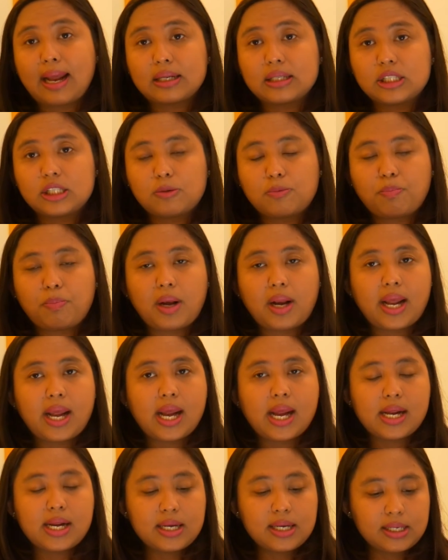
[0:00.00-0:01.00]

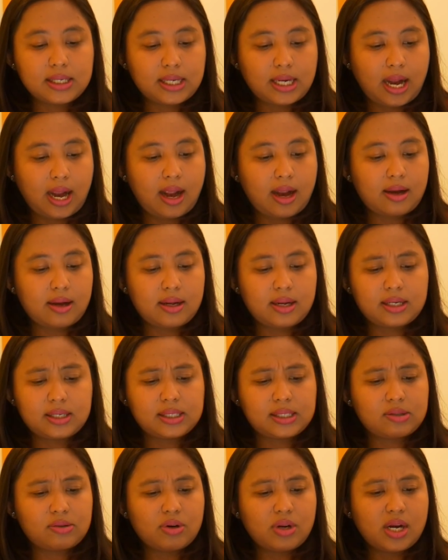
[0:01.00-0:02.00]
explained, and
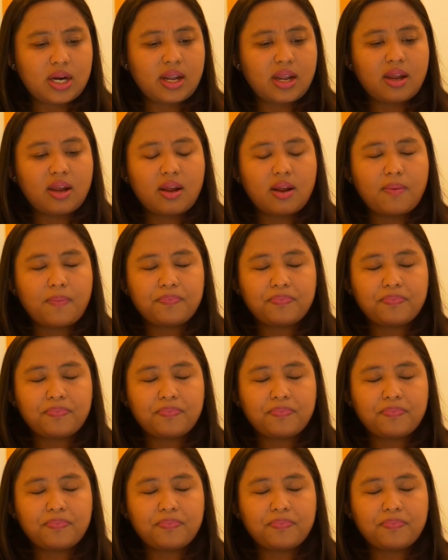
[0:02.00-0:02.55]
it's really